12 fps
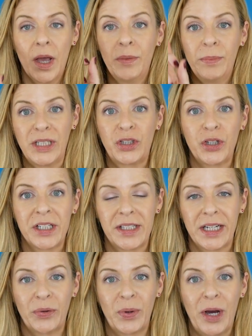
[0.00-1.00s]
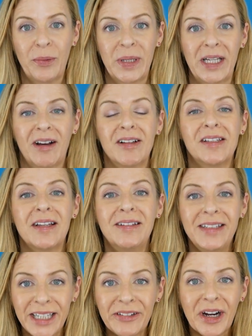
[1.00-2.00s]
Make sure to stick around because
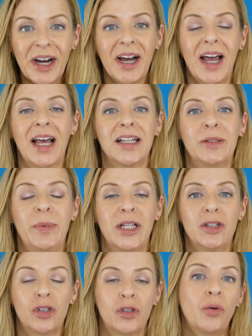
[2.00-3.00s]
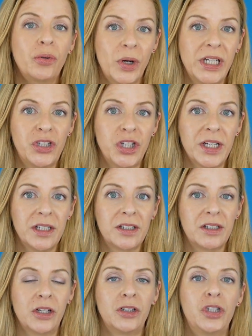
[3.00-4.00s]
Nira has been so
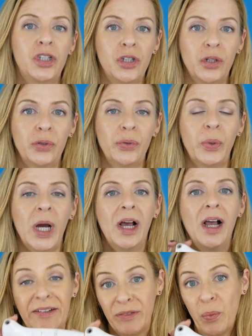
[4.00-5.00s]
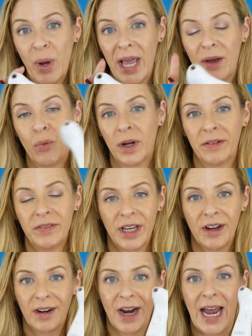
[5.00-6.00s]
gracious to give away one of
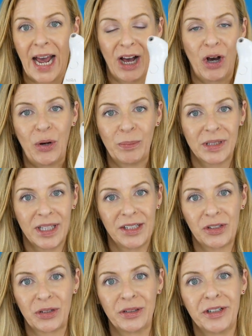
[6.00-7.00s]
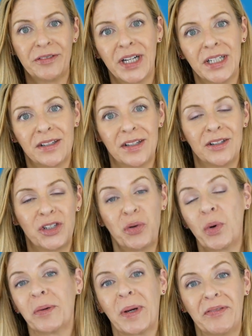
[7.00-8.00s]
their at-home laser devices to
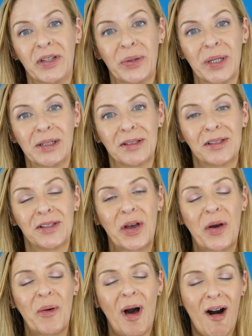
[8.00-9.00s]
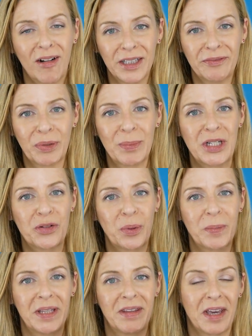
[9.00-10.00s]
one of my viewers. So all information
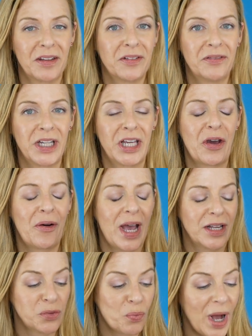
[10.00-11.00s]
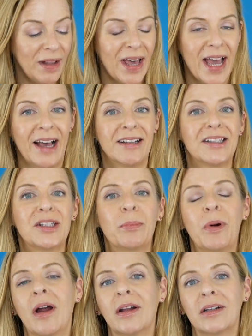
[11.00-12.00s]
will be at the end of the video as well as the
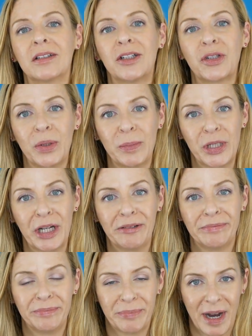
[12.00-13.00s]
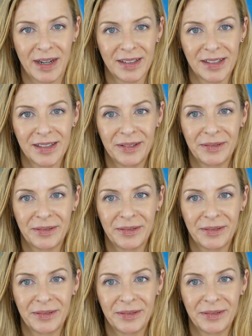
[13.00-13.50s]
product description box.